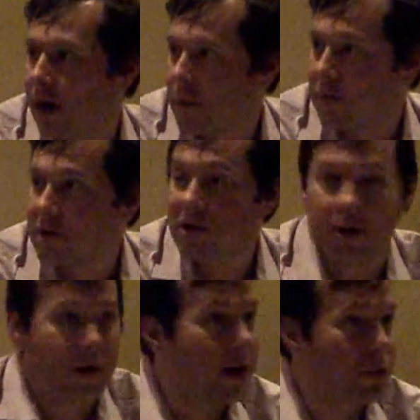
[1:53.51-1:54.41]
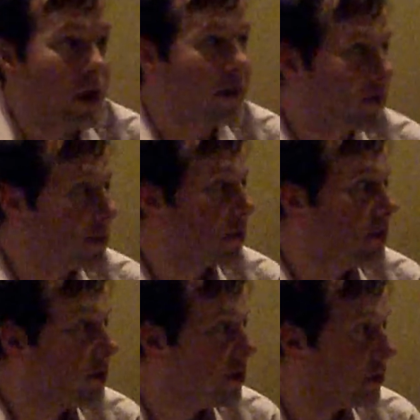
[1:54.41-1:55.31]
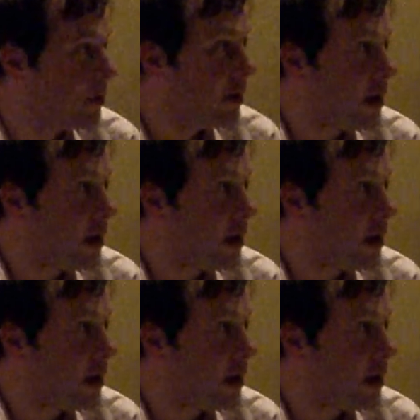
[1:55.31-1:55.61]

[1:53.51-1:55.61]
accomplish that are not profitable to do.